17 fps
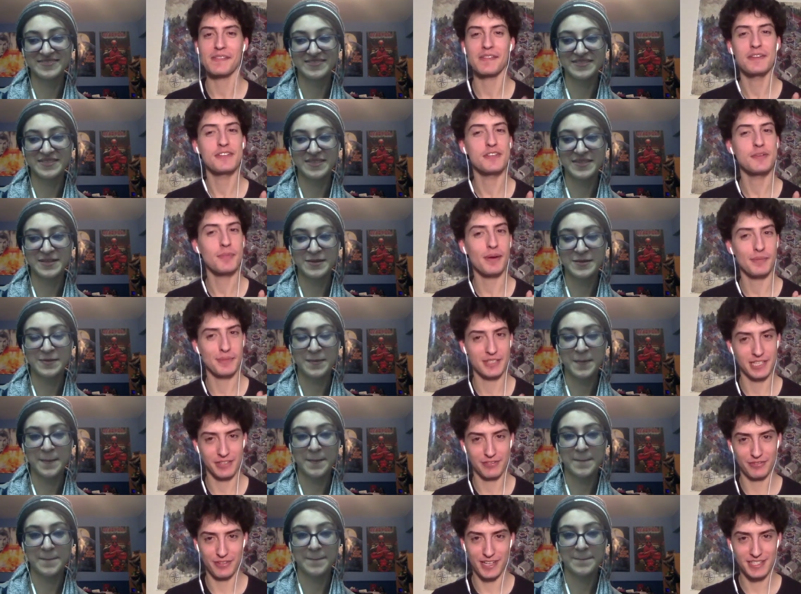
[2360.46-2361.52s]
Speaker 1: of the YouTube. I've been
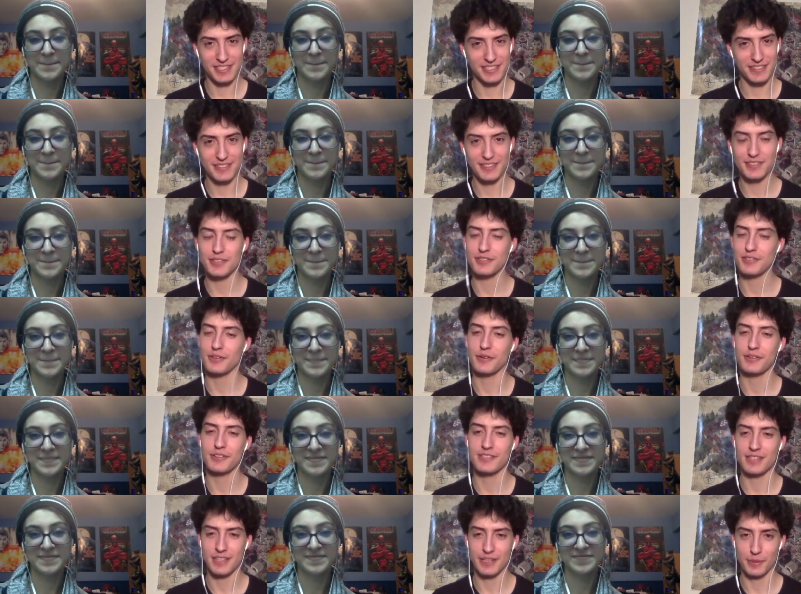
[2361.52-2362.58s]
Devon Francis, also
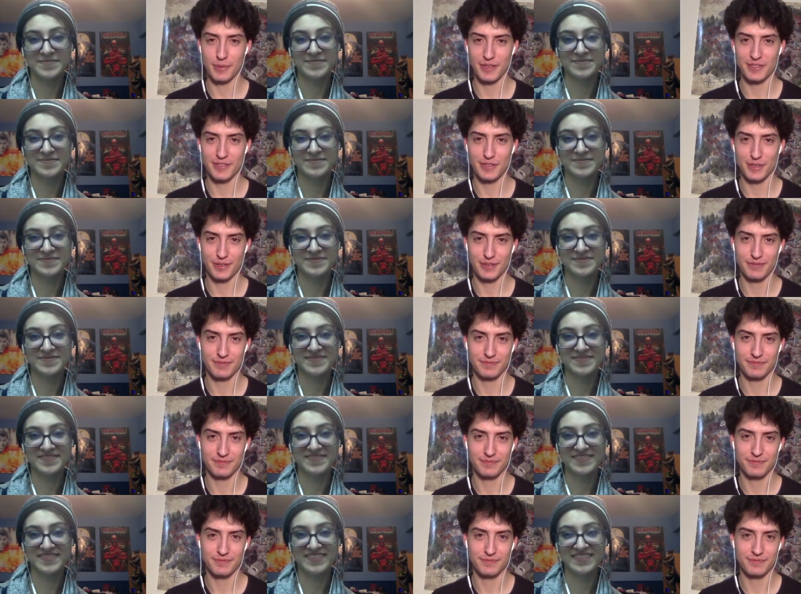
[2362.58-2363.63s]
known as Leonard Meltzner.
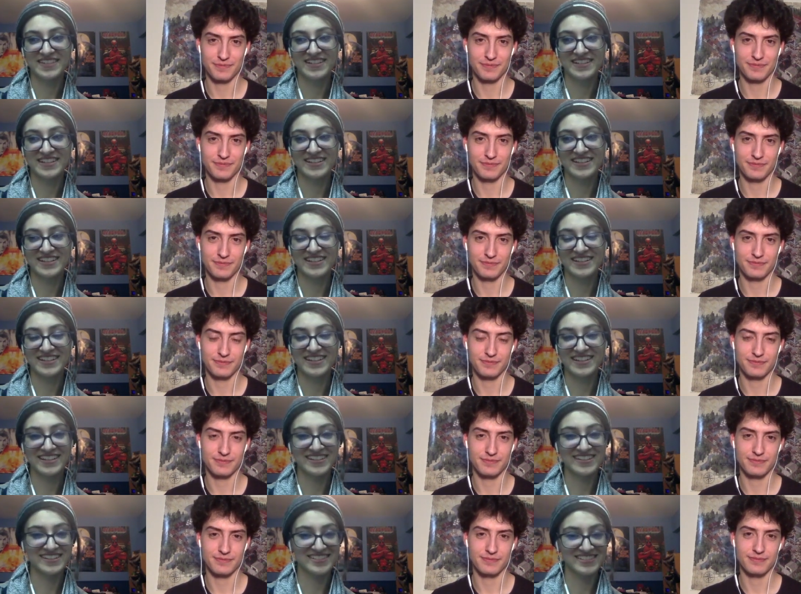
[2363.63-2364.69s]

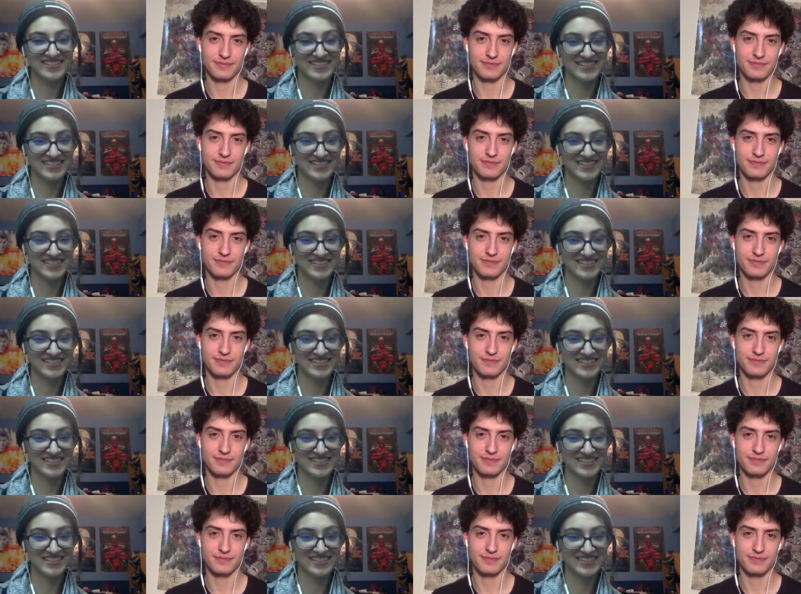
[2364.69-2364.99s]
And